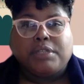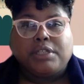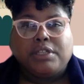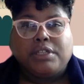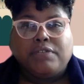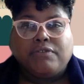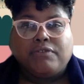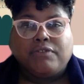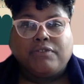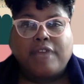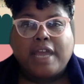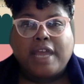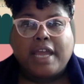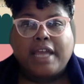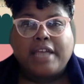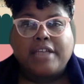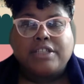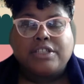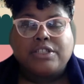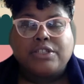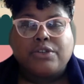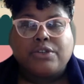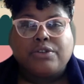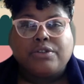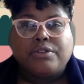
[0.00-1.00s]
flag
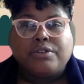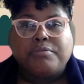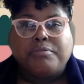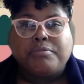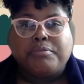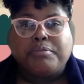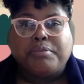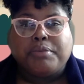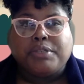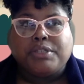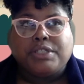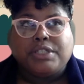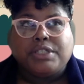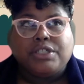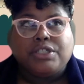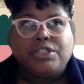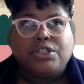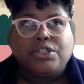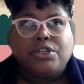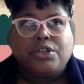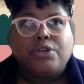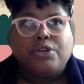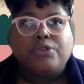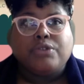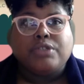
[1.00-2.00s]
certain procedure
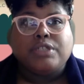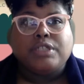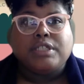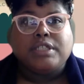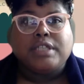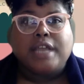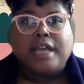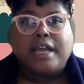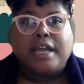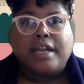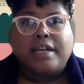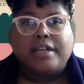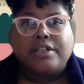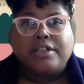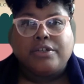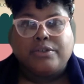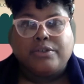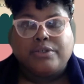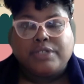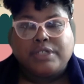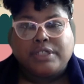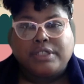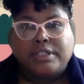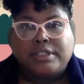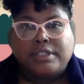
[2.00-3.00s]
codes and
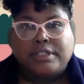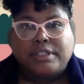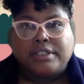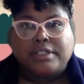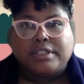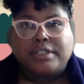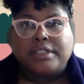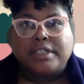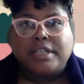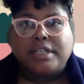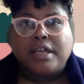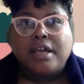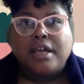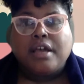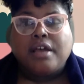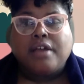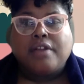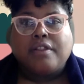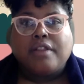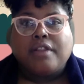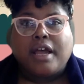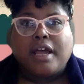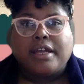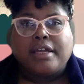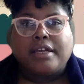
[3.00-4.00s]
diagnoses
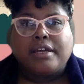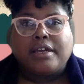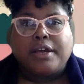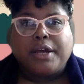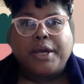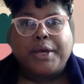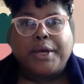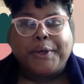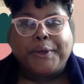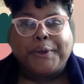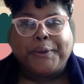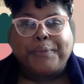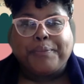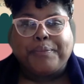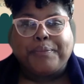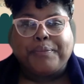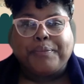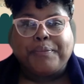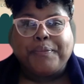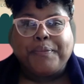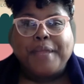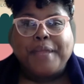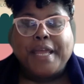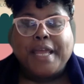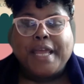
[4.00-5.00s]
like
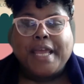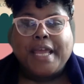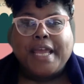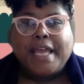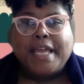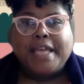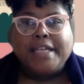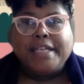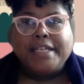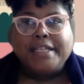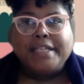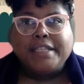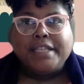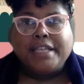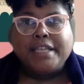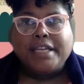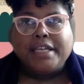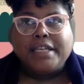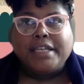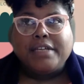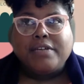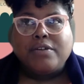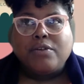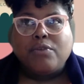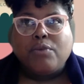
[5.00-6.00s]

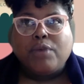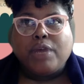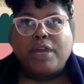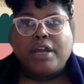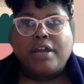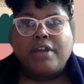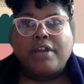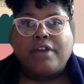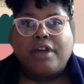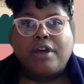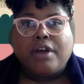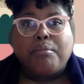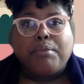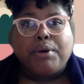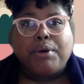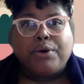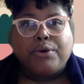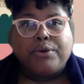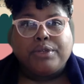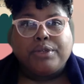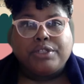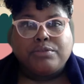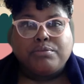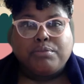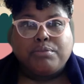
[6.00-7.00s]
anything where a
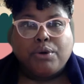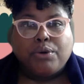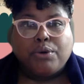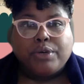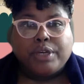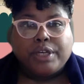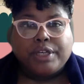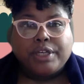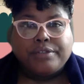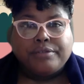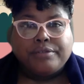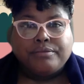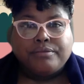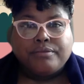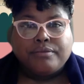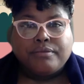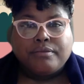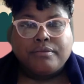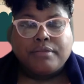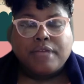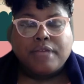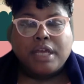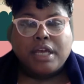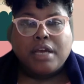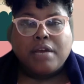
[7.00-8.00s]
bone is broken,
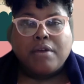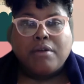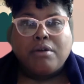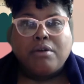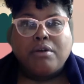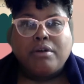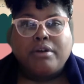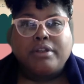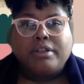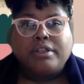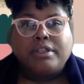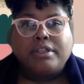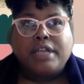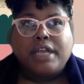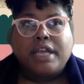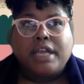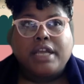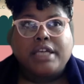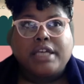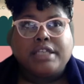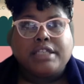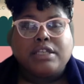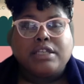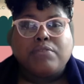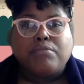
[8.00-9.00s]
there
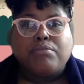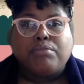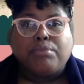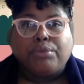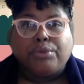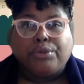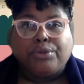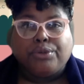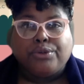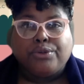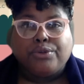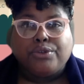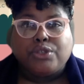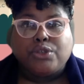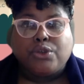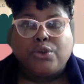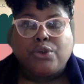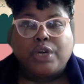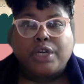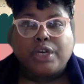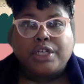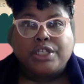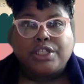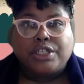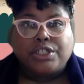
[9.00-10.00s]
is a bruise or
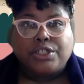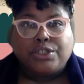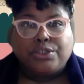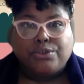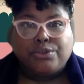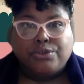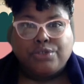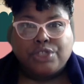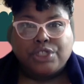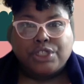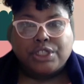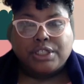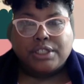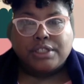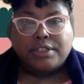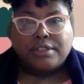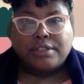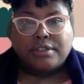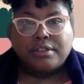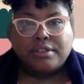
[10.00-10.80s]
contusion,